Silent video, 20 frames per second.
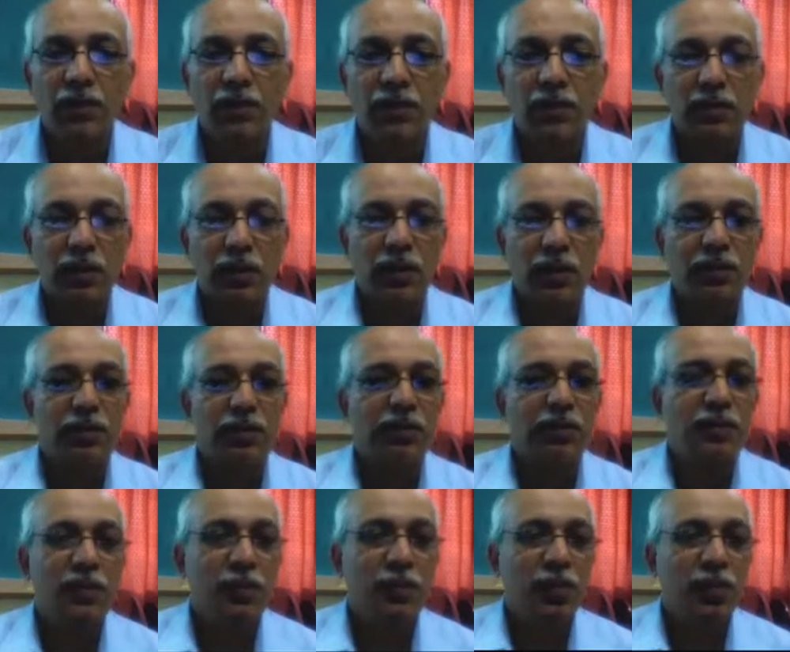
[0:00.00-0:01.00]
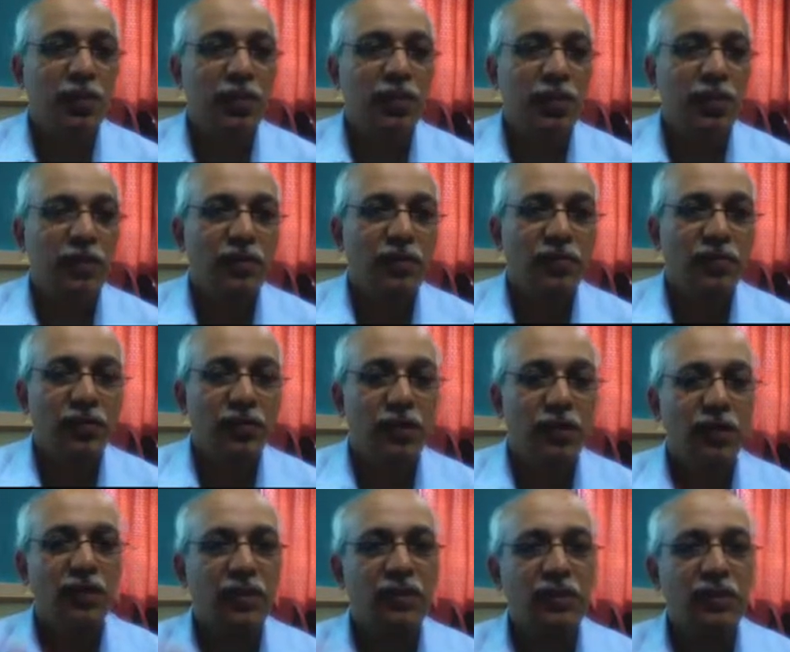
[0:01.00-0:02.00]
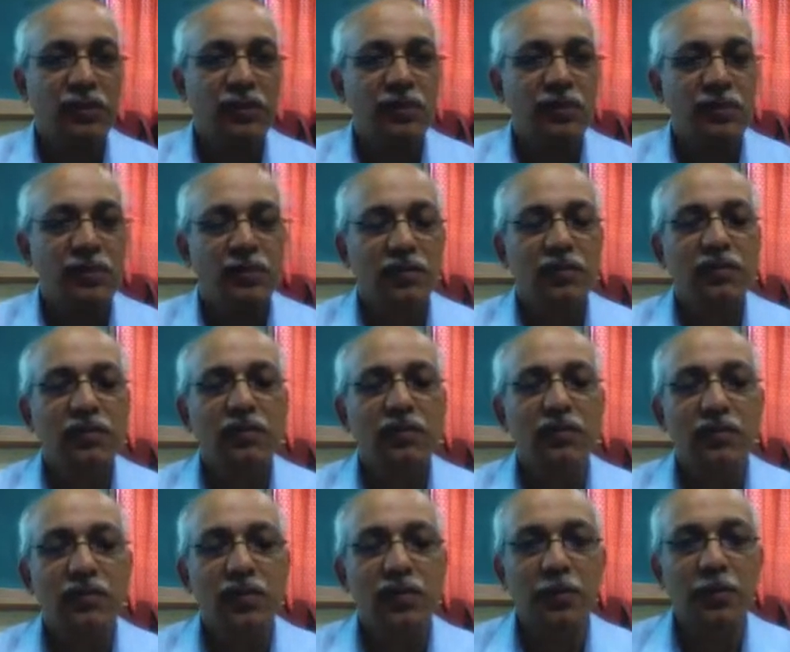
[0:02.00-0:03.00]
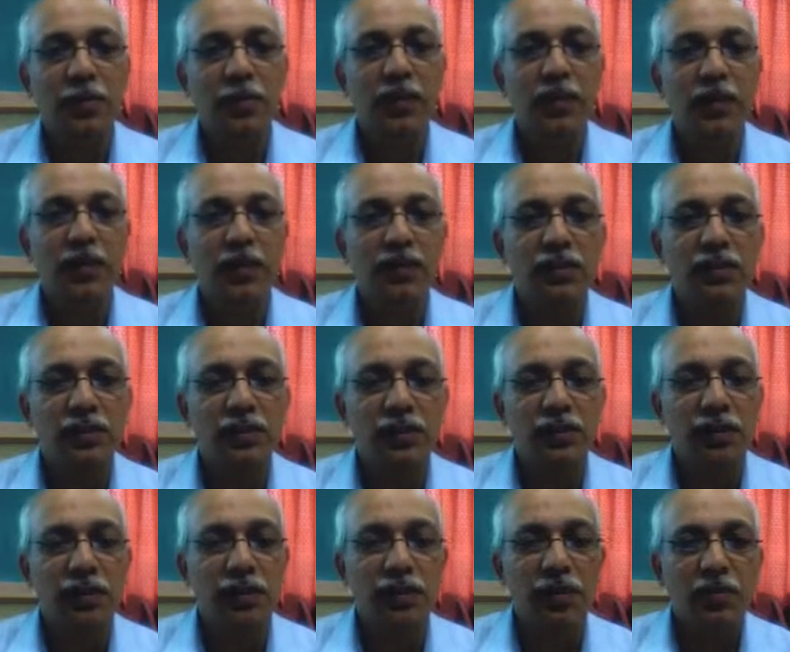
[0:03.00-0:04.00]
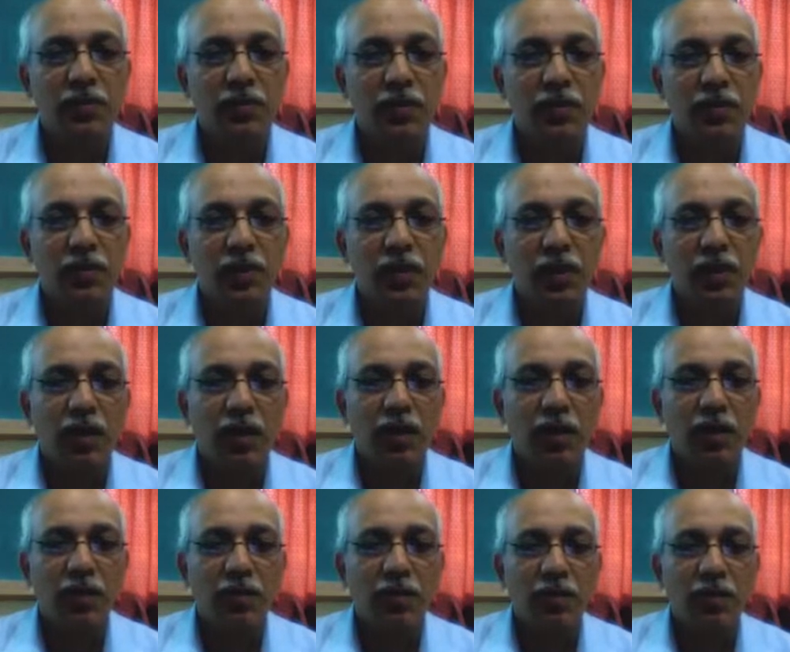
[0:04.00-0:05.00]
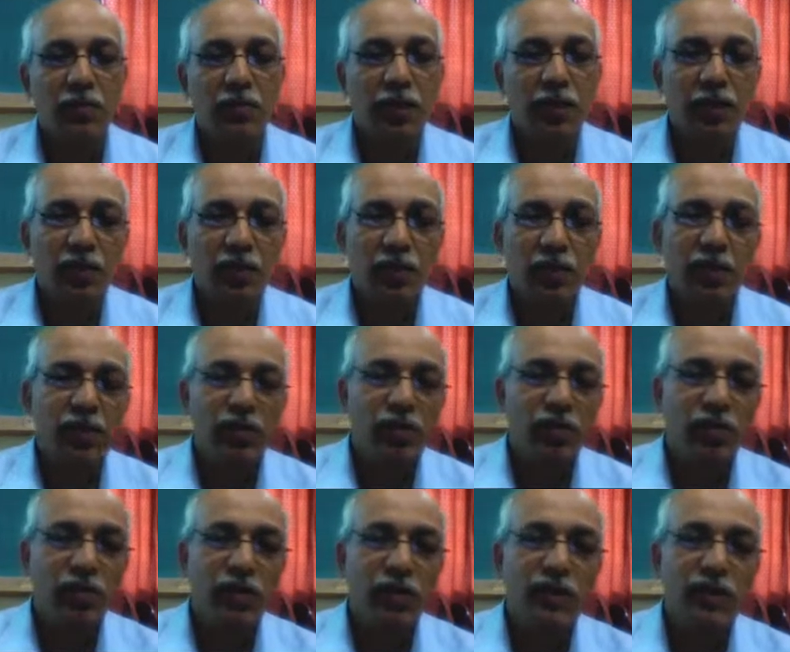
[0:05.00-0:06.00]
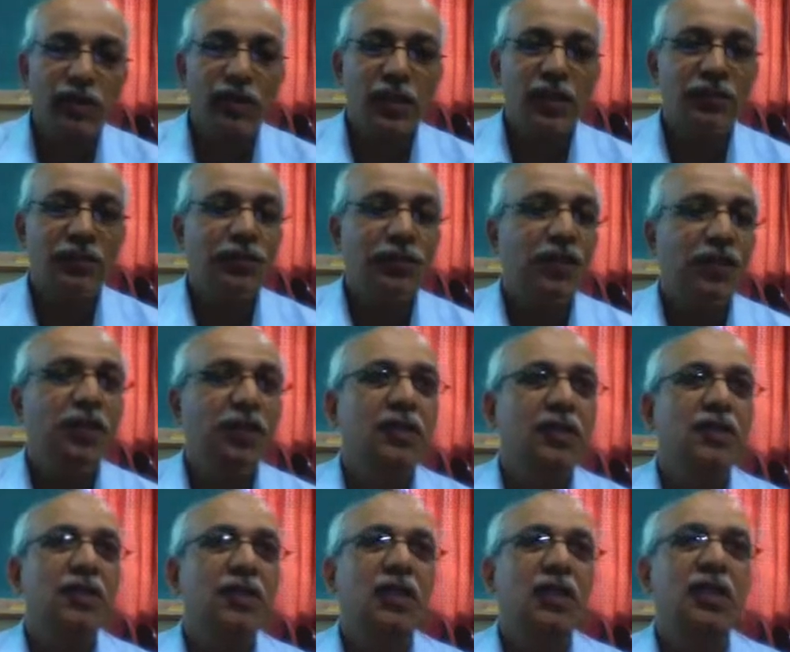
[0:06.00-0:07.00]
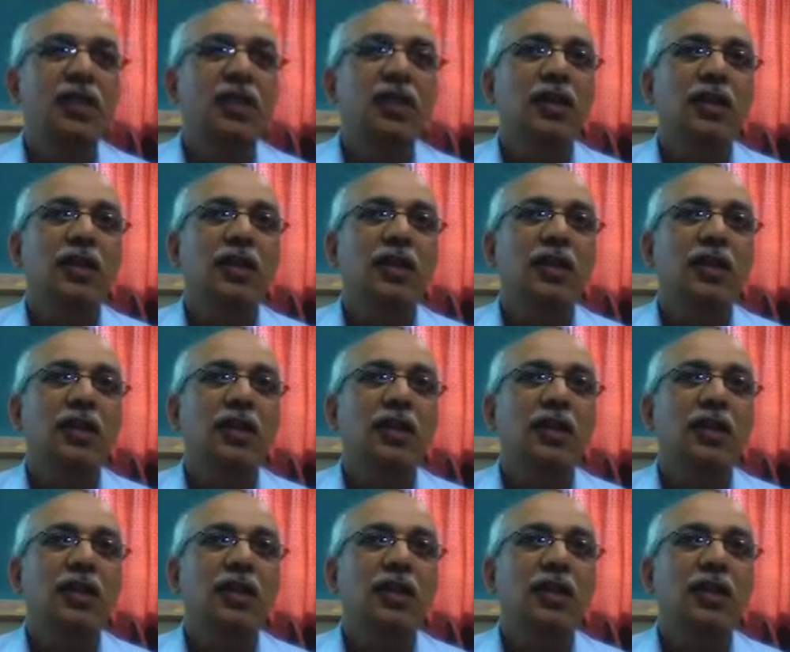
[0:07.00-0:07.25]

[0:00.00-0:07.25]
Right. This is about various applications, and by going through these slides we understand